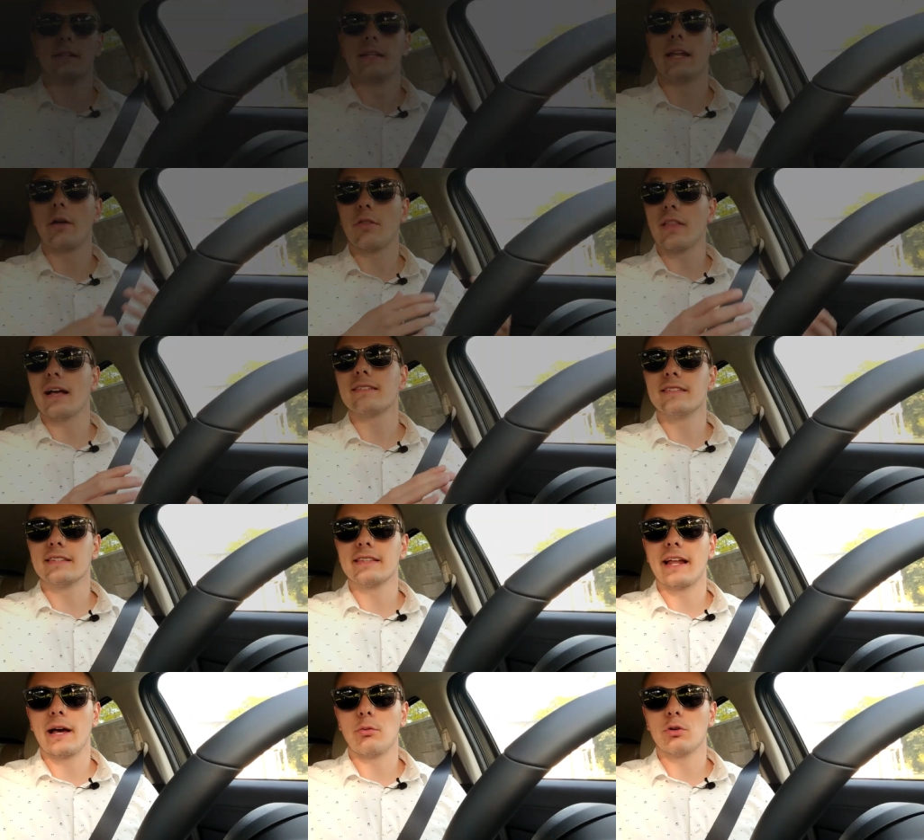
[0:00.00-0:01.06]
Now, the last thing
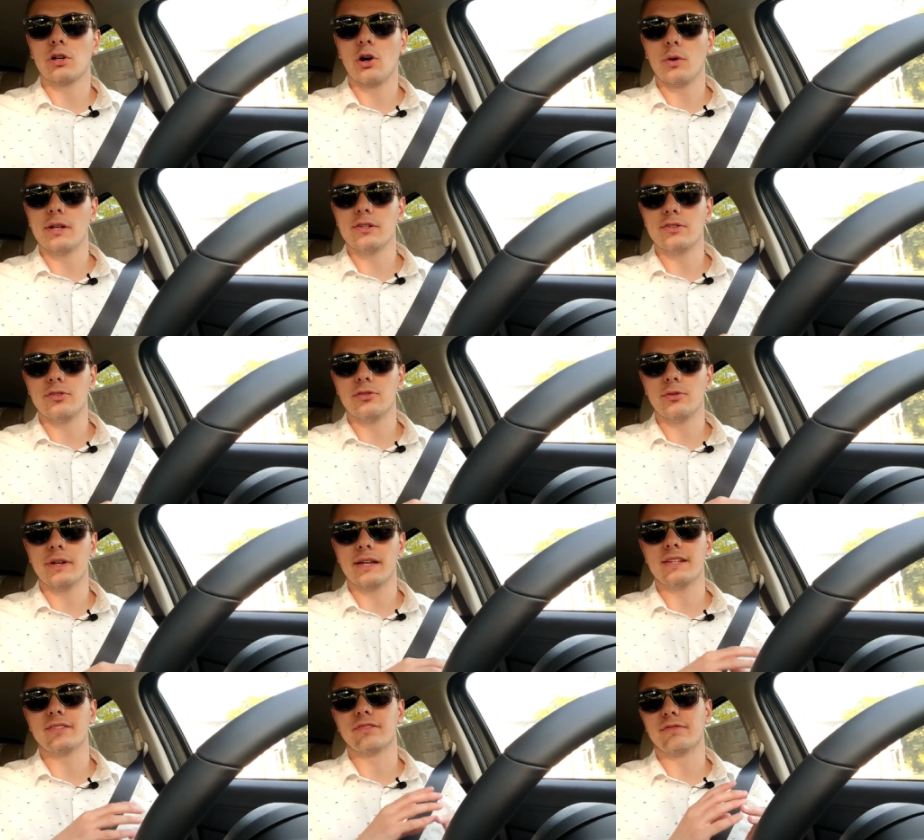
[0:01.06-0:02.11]
that I will go into
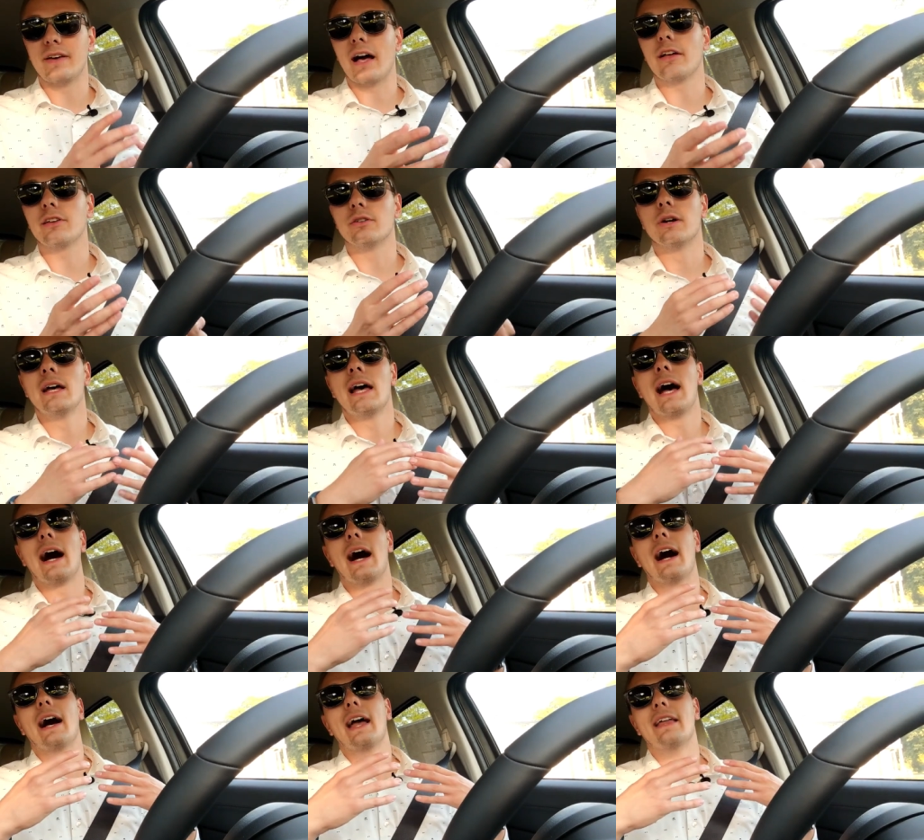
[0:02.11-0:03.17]
is value,
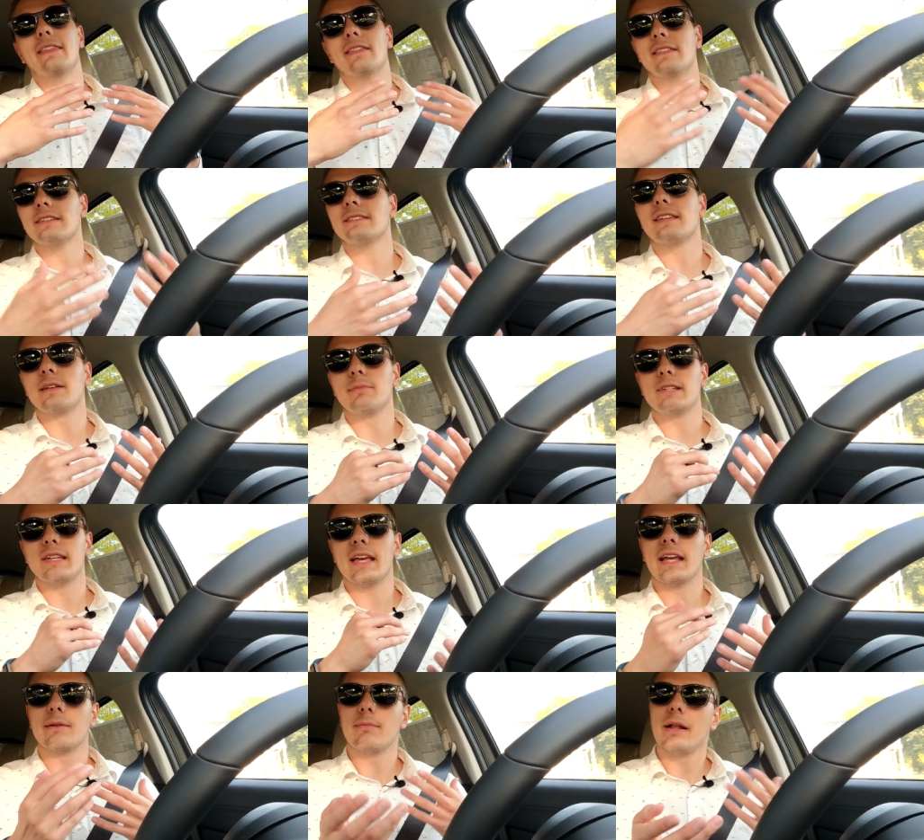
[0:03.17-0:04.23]
uh, and this can be
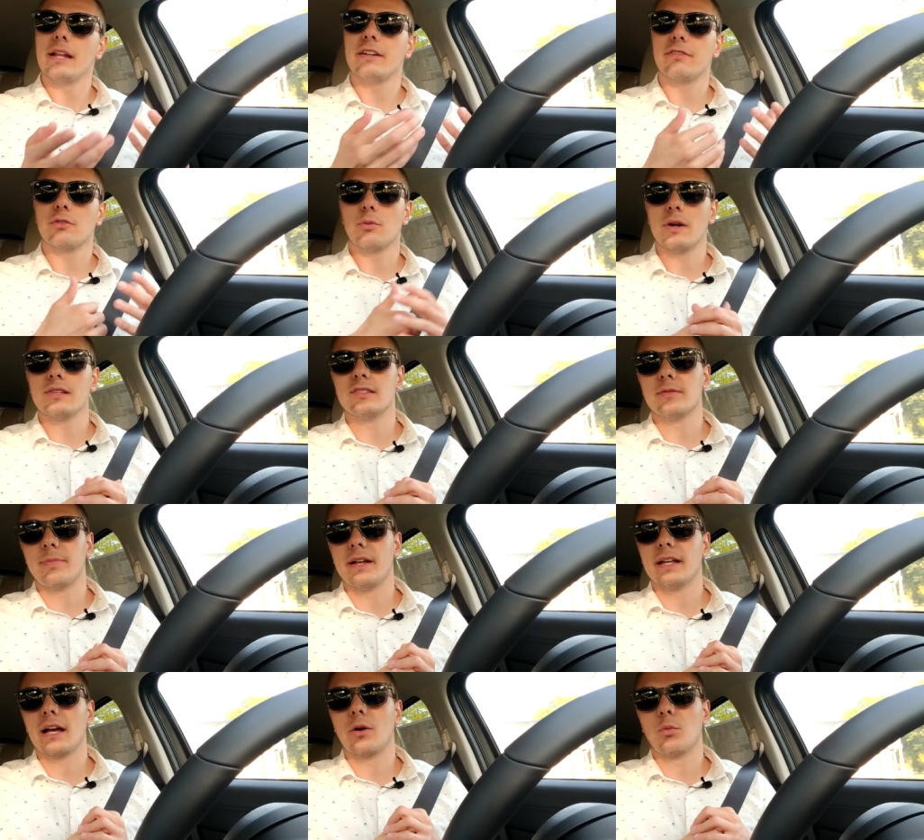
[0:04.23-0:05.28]
taken many different ways
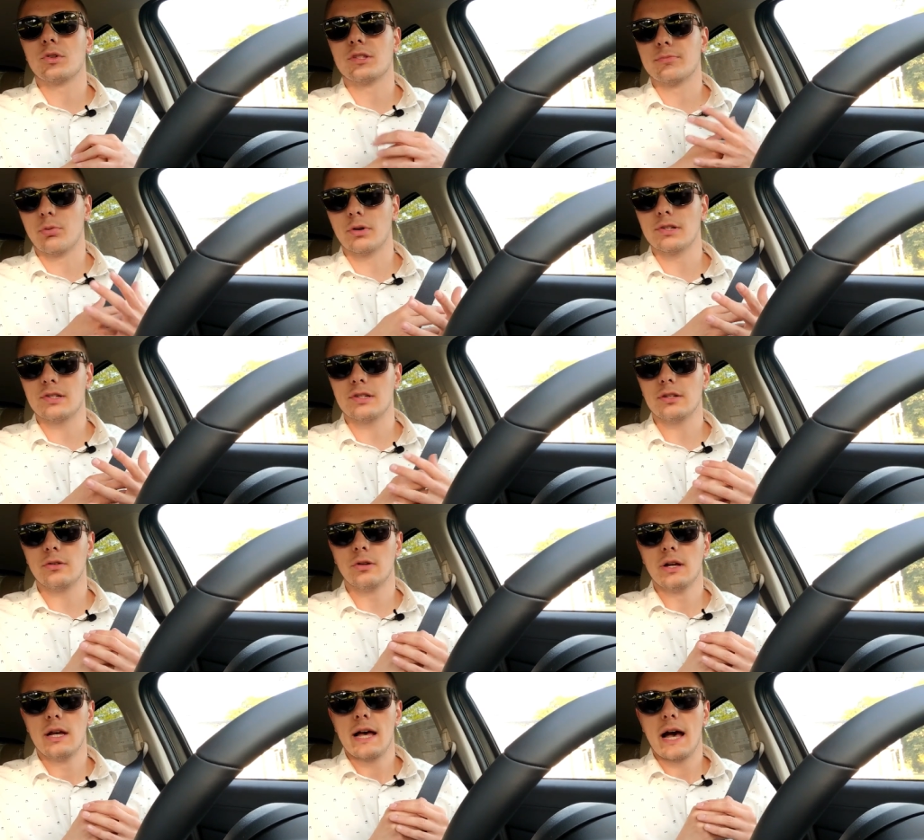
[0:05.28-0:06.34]
depending on what's important to
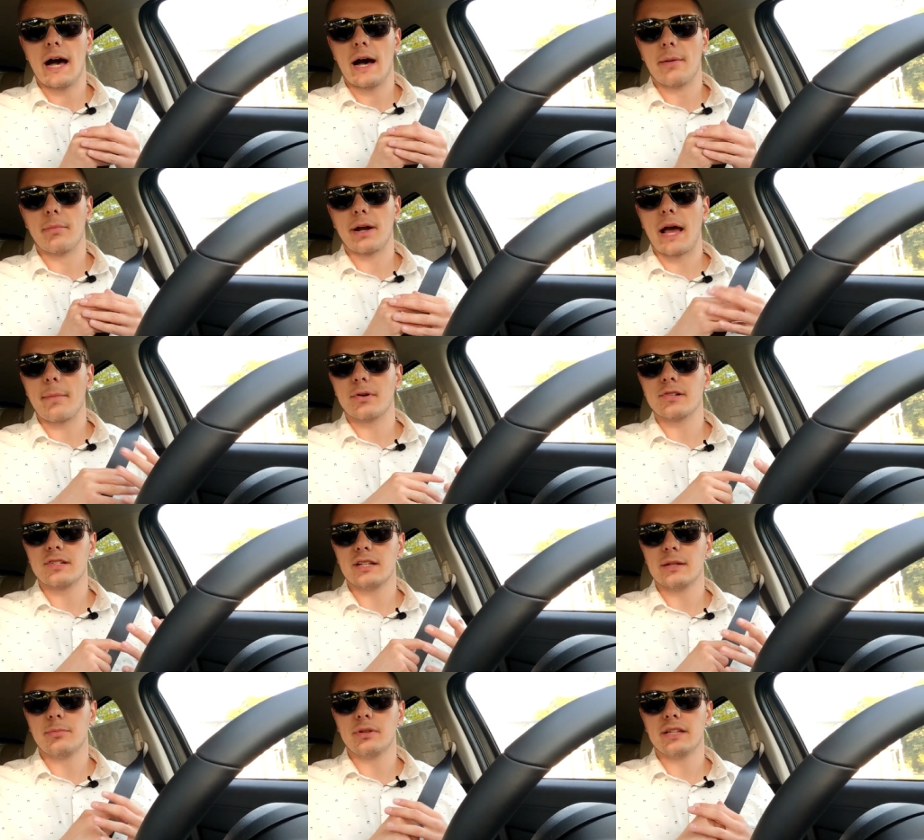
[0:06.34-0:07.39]
you. Um, but I
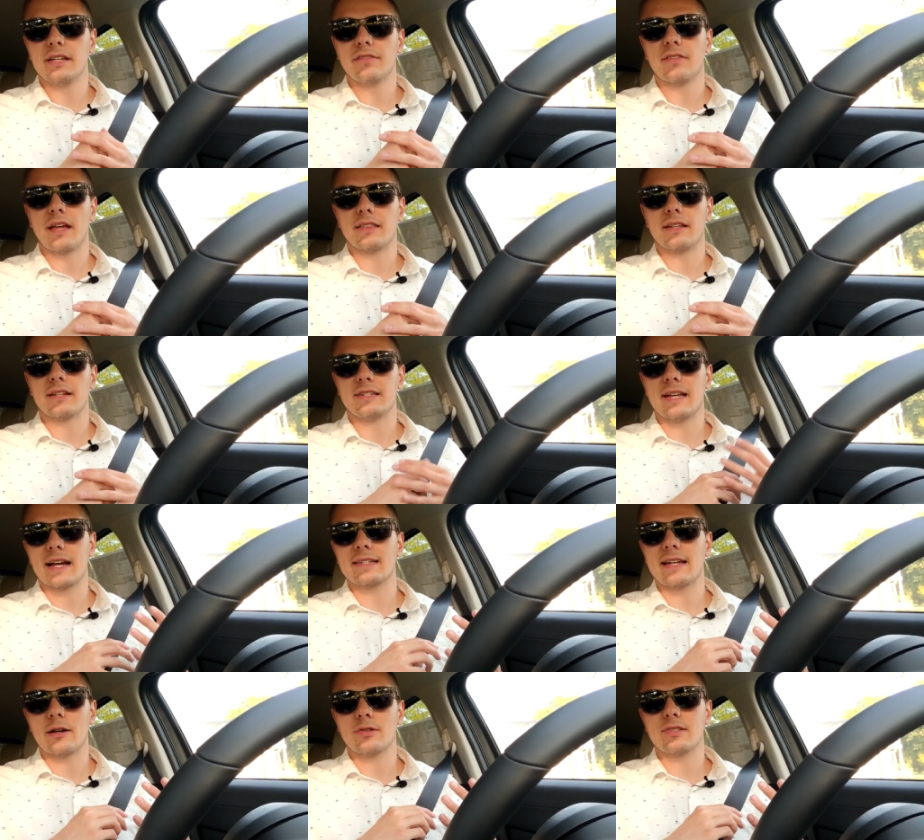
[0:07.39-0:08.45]
personally believe that a
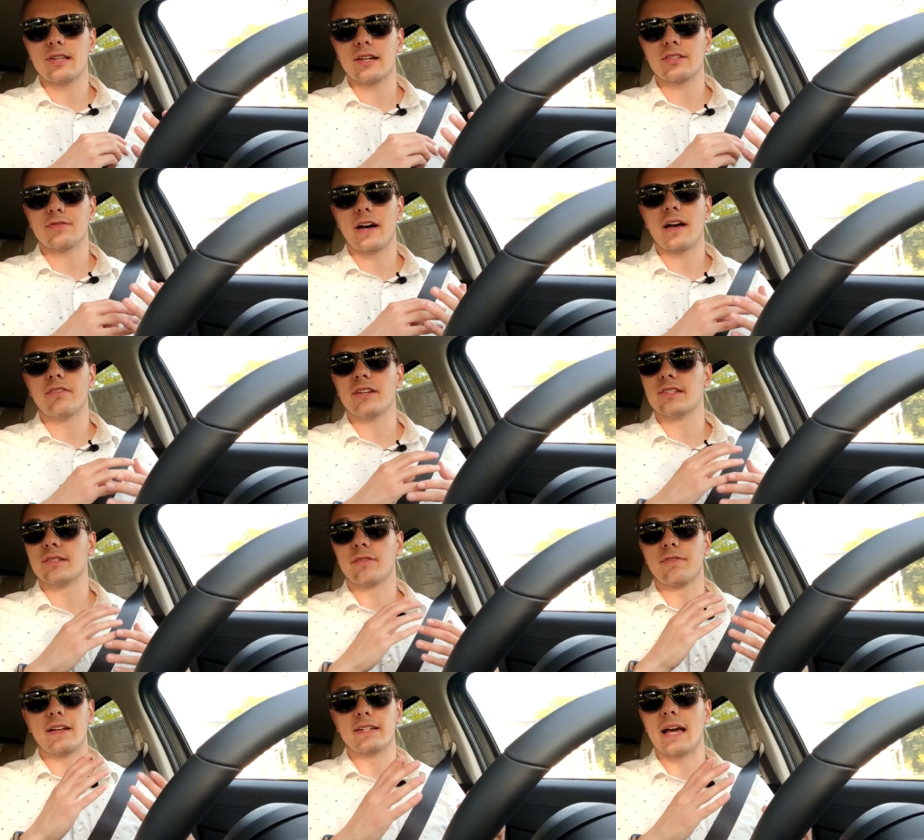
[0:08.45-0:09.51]
decked out CX-5 is a
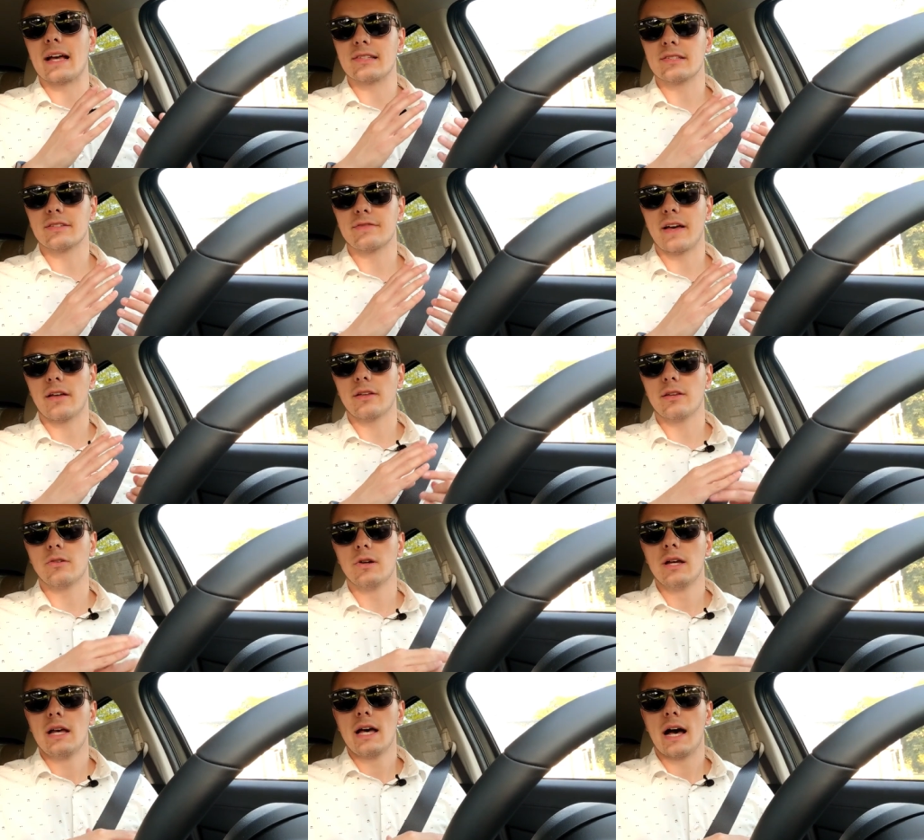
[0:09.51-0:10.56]
fantastic value.